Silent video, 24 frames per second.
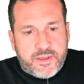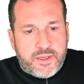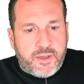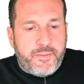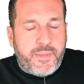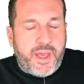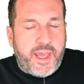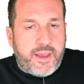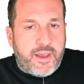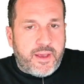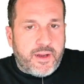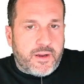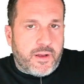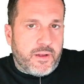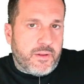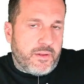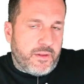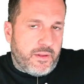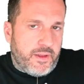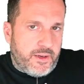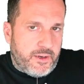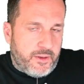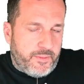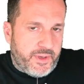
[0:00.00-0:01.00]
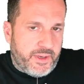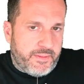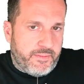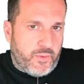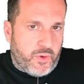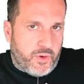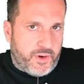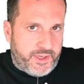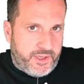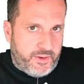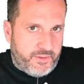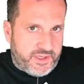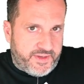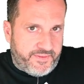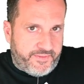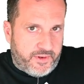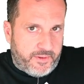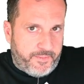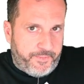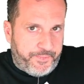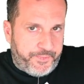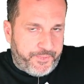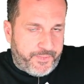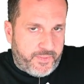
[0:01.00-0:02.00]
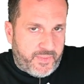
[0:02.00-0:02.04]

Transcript: to make it a little bit more useful.